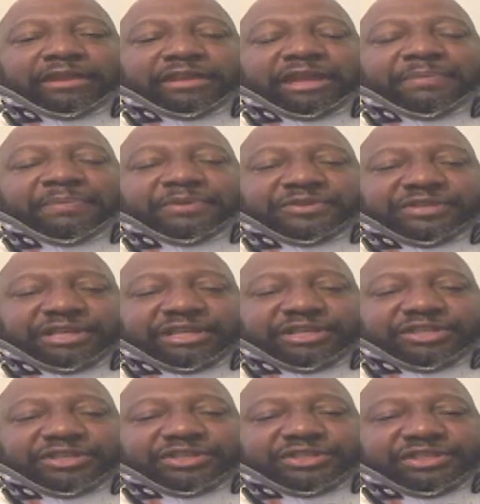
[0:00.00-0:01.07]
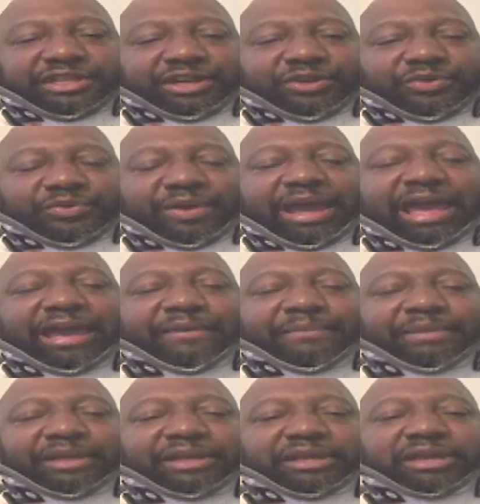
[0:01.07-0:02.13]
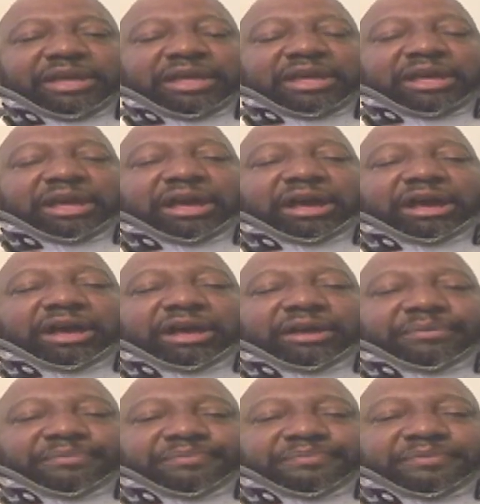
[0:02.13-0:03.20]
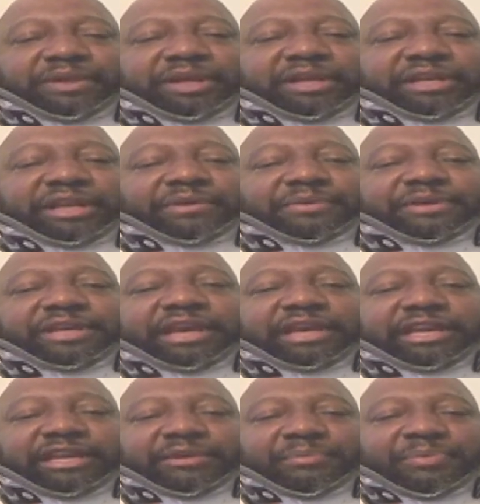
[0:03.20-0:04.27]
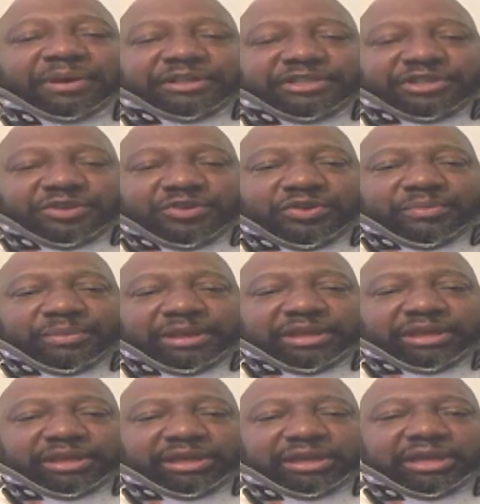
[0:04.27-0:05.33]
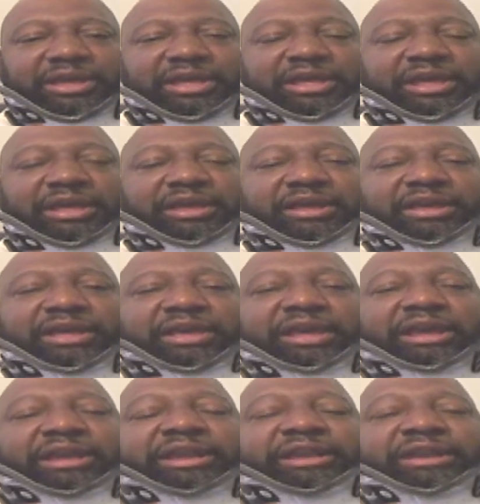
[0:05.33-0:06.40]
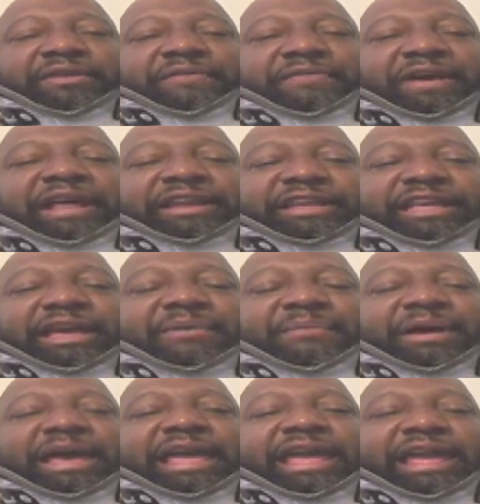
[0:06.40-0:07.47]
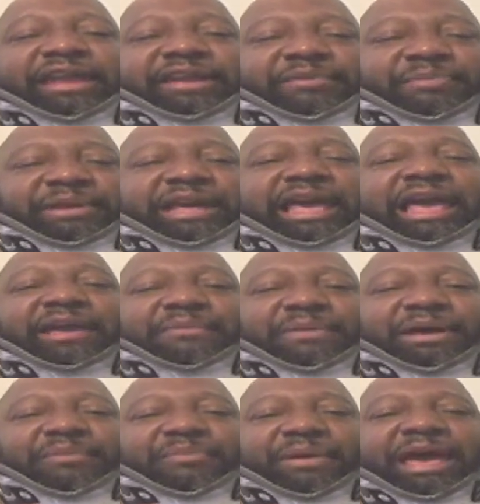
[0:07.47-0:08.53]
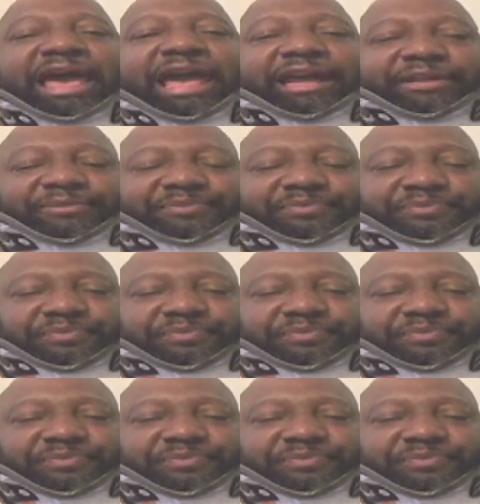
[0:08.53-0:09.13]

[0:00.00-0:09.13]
they proceeded to still grab me. Um, they were kicking and punching on me. I finally got my hand behind my back.